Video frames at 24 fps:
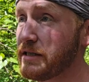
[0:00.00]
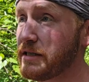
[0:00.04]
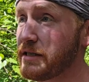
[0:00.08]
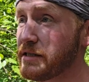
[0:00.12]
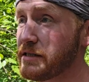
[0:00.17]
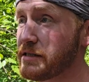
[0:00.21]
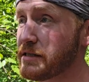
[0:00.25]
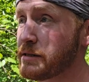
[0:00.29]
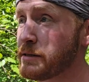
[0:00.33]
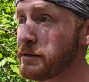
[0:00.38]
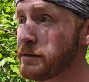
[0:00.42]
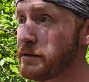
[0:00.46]

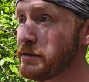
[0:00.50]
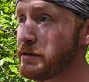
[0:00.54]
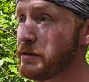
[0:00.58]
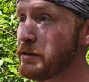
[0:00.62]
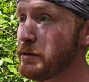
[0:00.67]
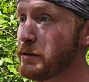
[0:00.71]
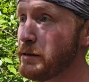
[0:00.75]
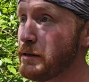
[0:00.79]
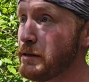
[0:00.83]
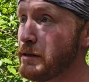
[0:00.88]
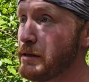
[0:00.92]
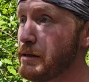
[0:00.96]
because
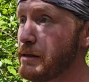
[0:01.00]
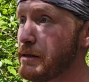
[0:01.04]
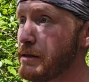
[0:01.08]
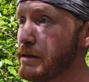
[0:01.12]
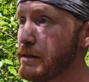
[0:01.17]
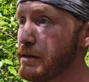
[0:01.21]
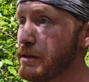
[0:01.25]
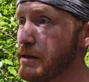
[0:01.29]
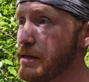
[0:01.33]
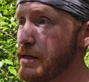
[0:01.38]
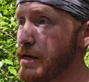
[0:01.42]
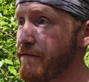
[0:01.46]

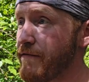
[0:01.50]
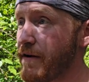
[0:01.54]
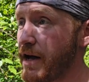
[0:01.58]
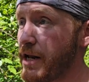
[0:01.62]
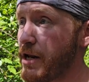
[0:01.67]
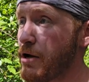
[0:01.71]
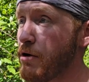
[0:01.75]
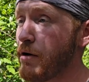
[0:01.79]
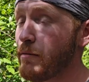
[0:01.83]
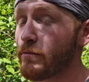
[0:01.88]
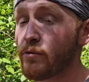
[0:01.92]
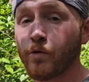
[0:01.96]
if I
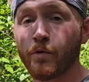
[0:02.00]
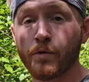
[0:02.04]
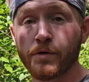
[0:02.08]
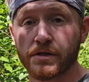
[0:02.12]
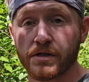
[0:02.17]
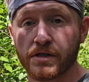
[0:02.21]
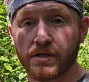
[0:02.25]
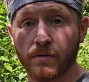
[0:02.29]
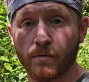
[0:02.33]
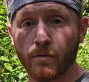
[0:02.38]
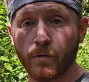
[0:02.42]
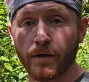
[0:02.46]
know I'm going
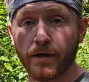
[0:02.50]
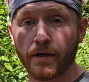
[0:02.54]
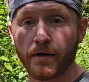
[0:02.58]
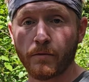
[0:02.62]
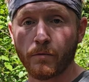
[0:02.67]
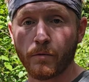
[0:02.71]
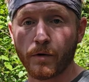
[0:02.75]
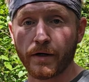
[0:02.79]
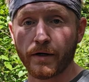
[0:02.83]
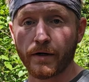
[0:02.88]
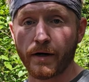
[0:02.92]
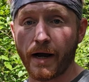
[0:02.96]
somewhere
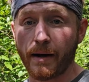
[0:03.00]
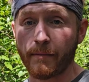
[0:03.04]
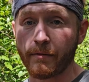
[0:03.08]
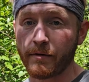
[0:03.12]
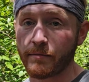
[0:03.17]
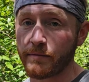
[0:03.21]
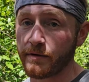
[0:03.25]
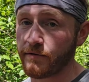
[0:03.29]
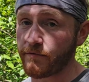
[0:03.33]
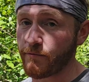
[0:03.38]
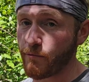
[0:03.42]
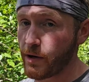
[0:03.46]
where I'm going
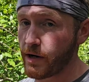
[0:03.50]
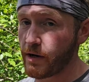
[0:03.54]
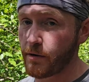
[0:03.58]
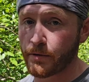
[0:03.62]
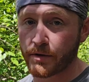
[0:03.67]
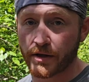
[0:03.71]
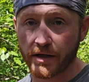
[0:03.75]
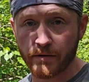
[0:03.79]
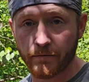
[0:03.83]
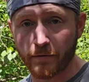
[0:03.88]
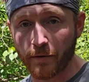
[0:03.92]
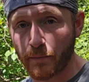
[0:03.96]
to be well
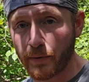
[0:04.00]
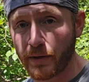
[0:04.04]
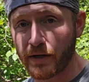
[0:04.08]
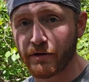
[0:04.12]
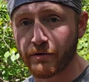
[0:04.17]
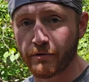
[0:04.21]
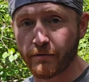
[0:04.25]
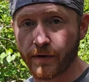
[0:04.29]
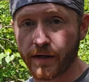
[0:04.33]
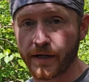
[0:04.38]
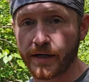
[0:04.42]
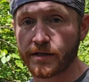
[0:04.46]
within
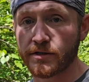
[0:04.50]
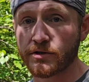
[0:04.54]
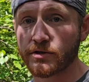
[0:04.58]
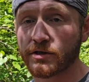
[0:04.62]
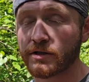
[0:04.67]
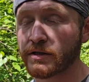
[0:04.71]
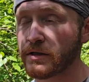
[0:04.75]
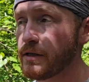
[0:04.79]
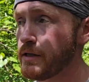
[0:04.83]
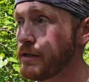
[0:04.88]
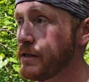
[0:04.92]
repeater range,